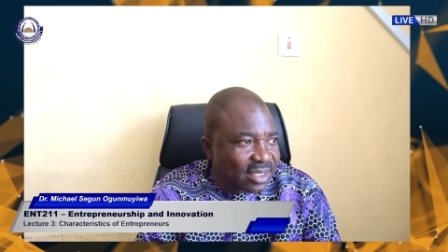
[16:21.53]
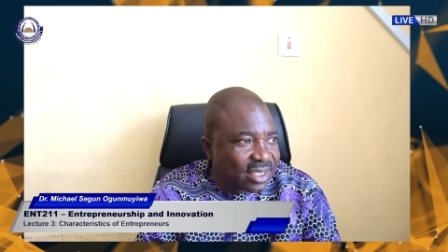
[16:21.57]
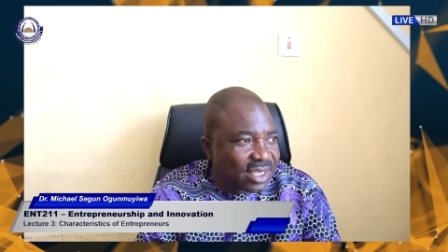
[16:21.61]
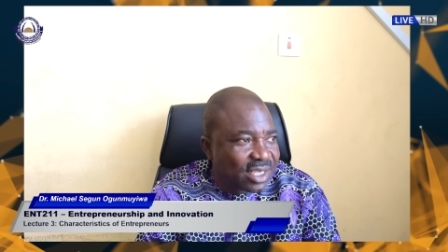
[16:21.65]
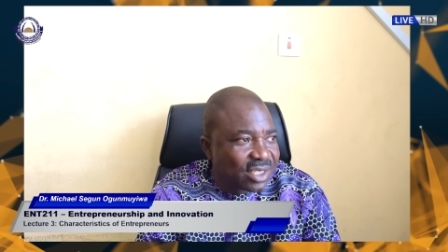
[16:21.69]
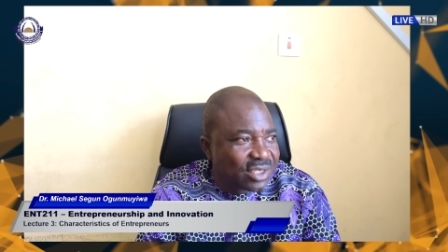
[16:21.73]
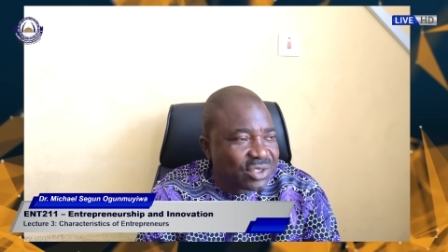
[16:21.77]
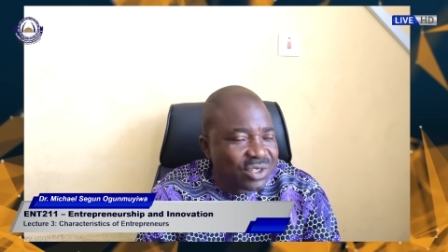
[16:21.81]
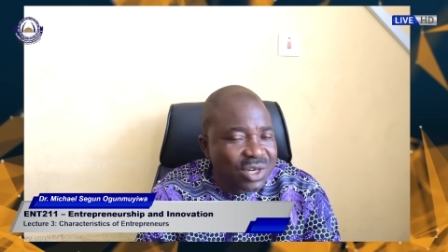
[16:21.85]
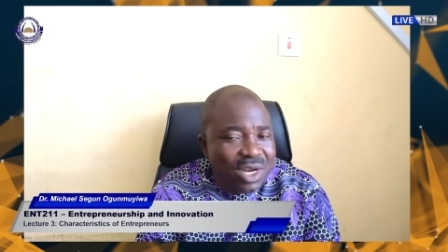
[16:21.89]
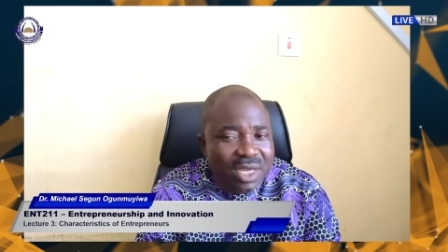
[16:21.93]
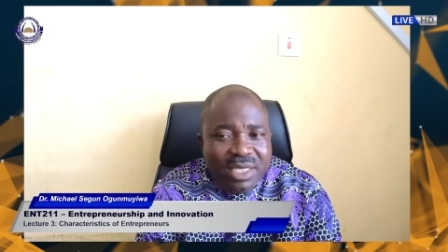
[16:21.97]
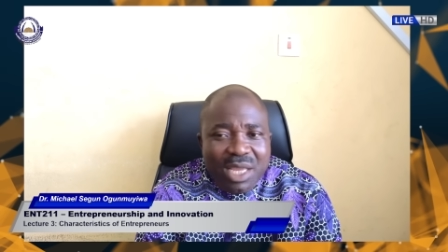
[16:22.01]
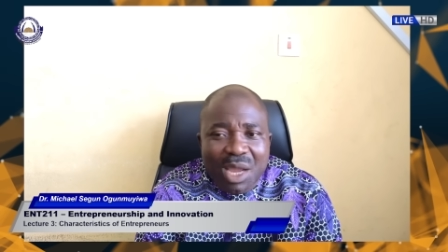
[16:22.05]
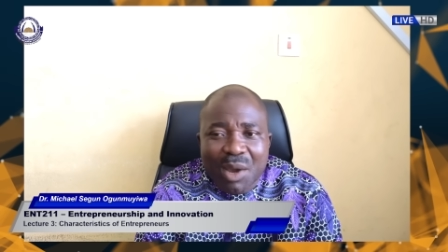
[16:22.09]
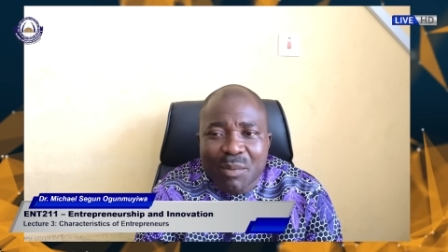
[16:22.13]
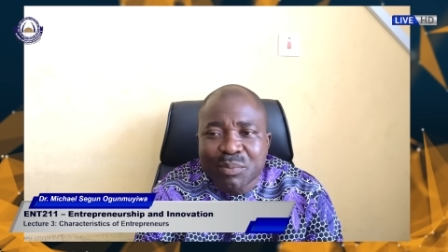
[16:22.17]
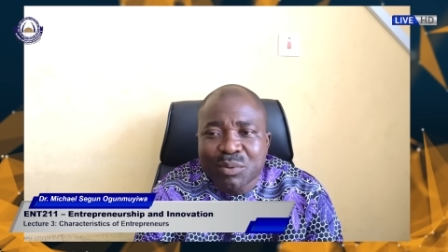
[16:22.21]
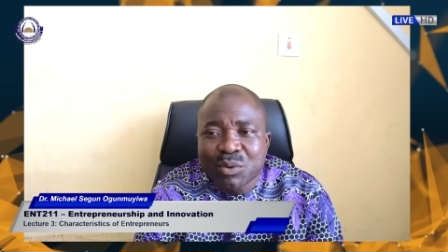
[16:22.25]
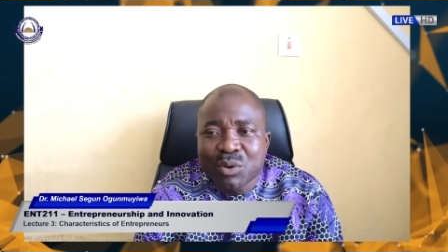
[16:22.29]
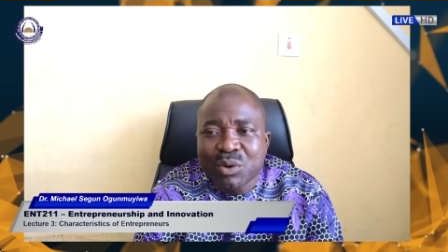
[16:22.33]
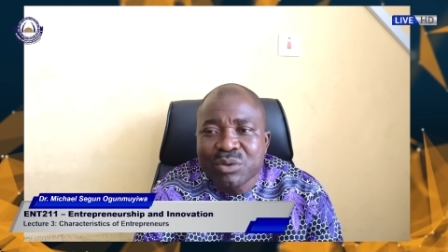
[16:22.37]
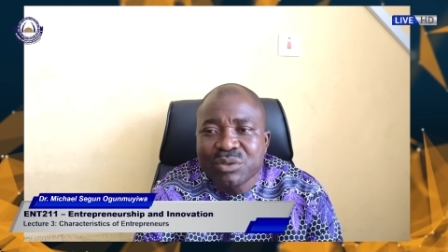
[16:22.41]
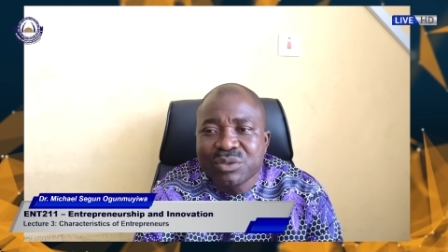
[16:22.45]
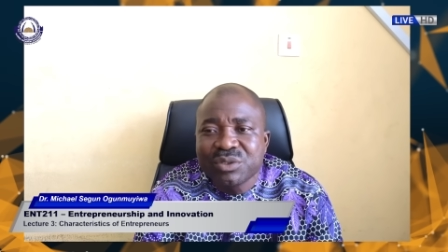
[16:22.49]
the trait
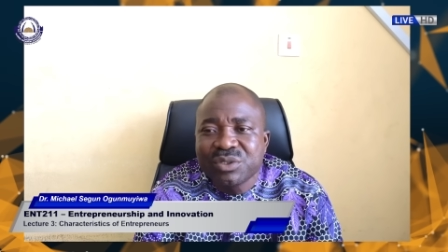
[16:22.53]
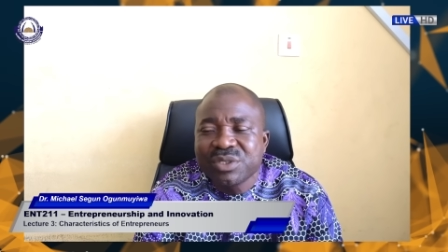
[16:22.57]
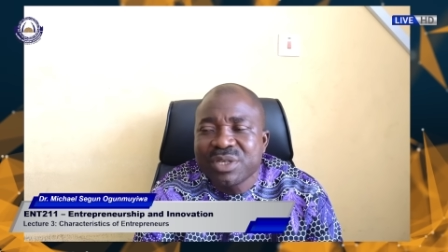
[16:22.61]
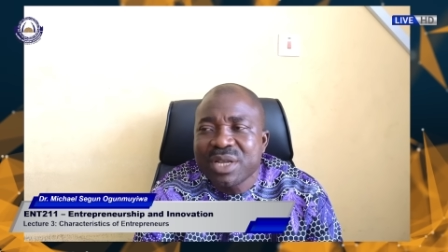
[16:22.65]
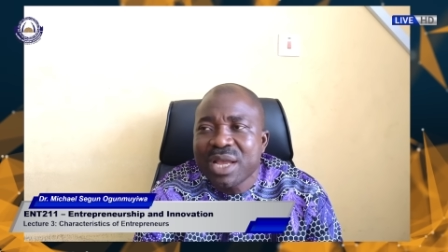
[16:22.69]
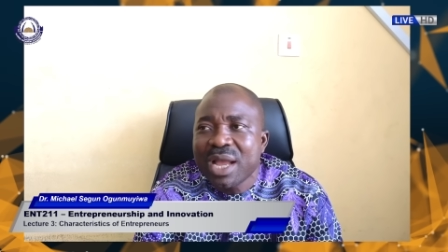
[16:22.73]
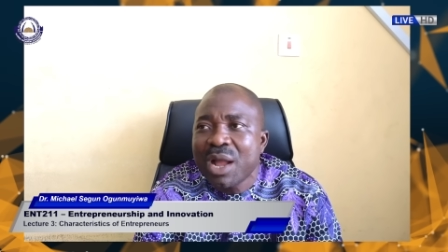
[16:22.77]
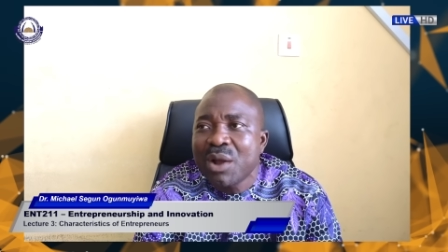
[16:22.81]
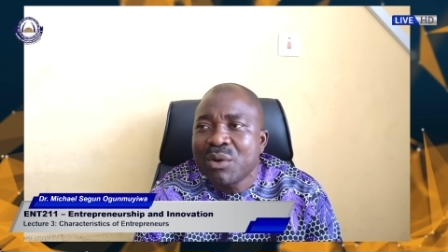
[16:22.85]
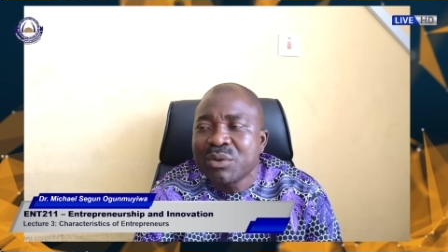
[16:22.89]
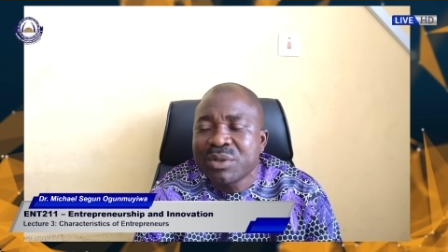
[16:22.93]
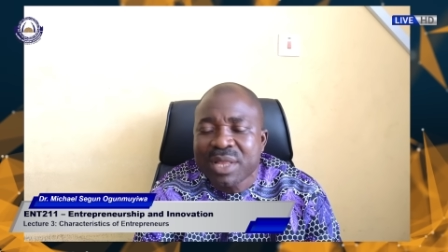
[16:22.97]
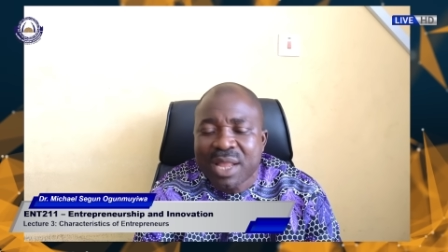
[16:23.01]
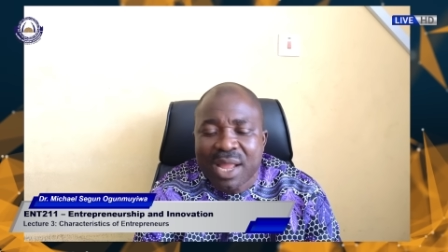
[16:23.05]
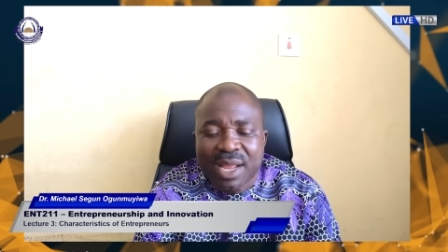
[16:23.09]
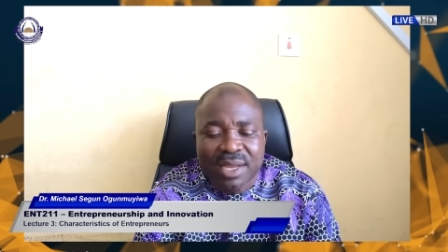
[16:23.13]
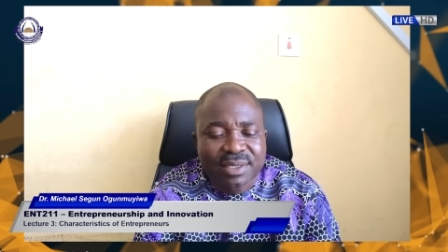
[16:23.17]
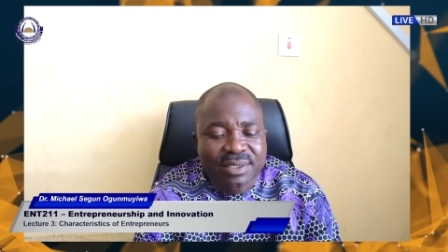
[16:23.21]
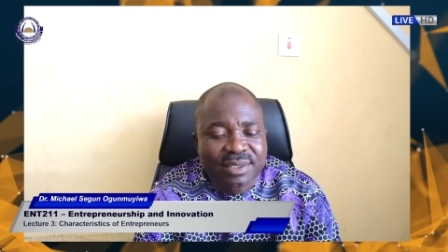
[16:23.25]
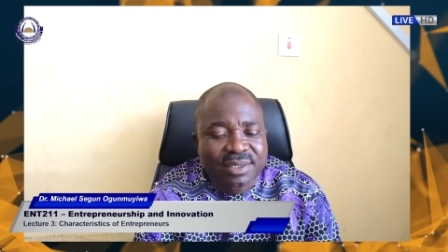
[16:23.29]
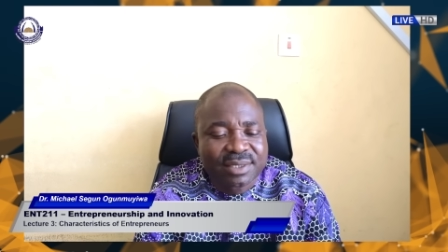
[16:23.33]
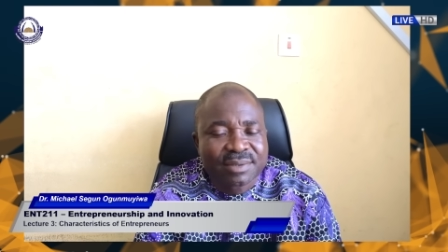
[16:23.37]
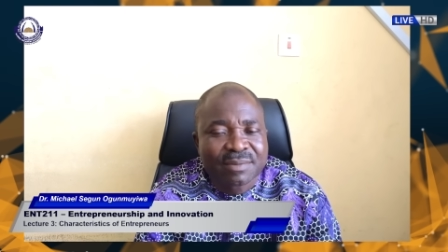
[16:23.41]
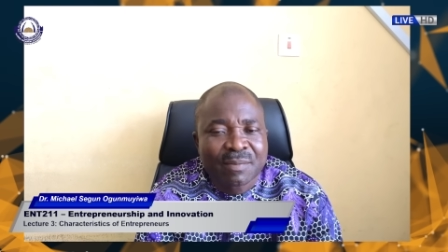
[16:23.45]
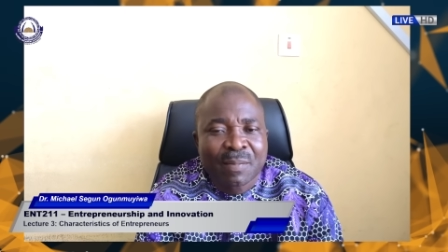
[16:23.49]
approach
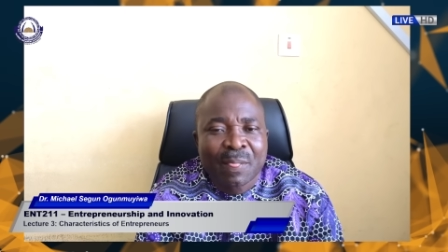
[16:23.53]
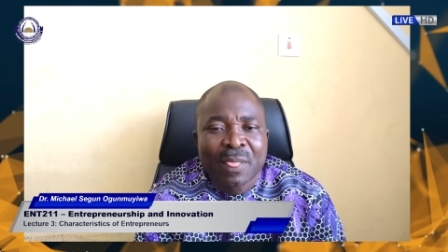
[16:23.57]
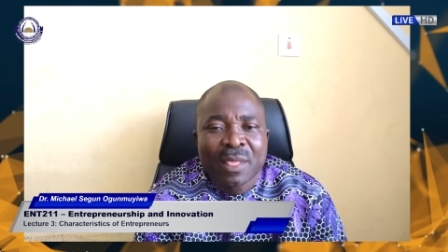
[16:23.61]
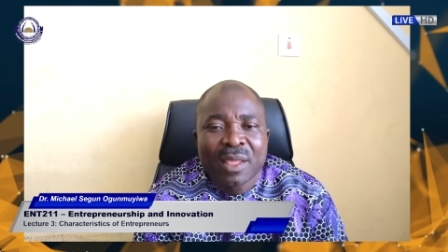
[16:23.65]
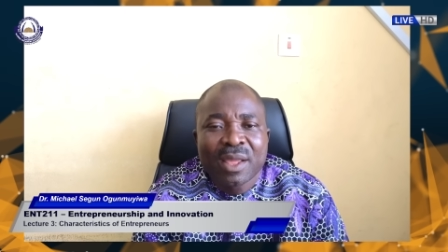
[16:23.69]
outlines.